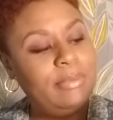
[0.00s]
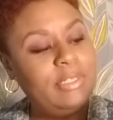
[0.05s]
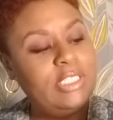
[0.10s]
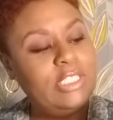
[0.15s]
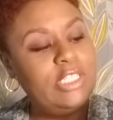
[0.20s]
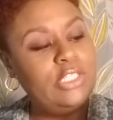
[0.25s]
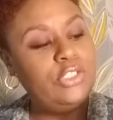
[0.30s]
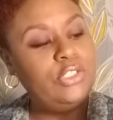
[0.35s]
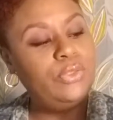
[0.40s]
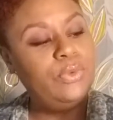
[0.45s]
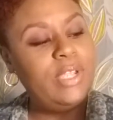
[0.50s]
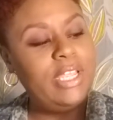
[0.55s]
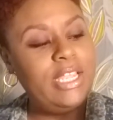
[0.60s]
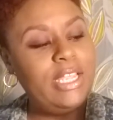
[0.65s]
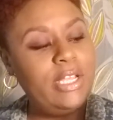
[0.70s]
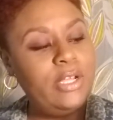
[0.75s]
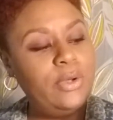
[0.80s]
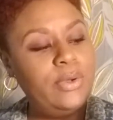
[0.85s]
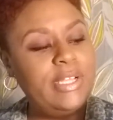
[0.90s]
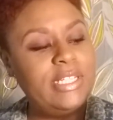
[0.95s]
It says you
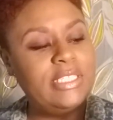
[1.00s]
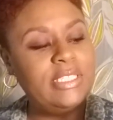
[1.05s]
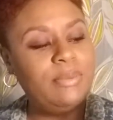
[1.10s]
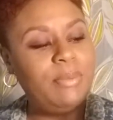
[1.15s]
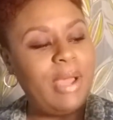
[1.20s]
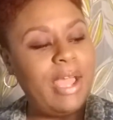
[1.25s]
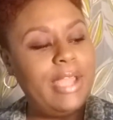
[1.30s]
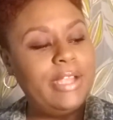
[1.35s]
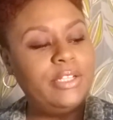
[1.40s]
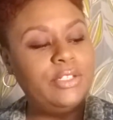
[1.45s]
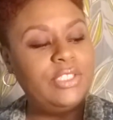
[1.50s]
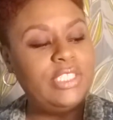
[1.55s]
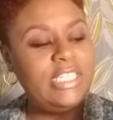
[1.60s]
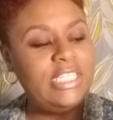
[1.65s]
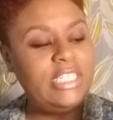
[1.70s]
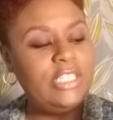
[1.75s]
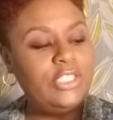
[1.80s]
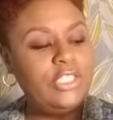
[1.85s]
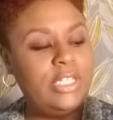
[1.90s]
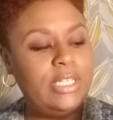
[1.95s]
heal, inspire, teach,